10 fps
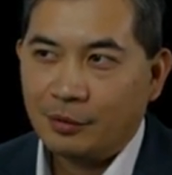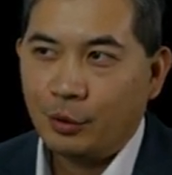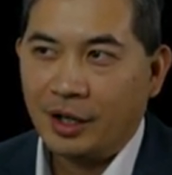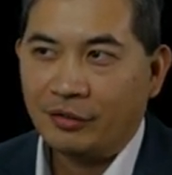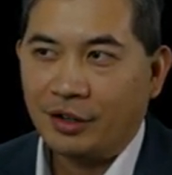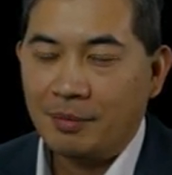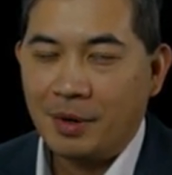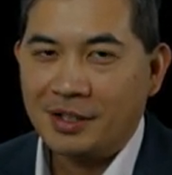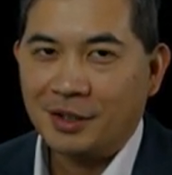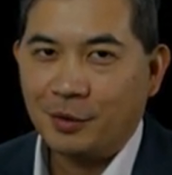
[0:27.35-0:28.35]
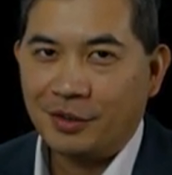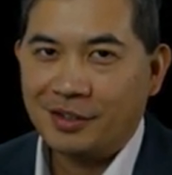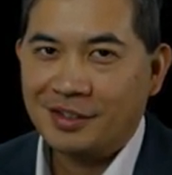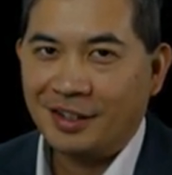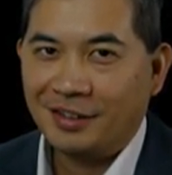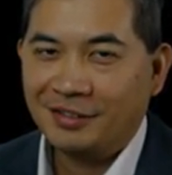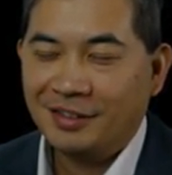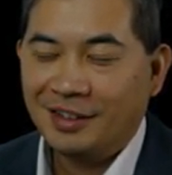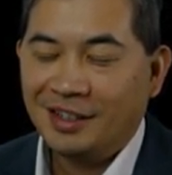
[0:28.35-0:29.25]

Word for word: whenever I'm messing with this stuff.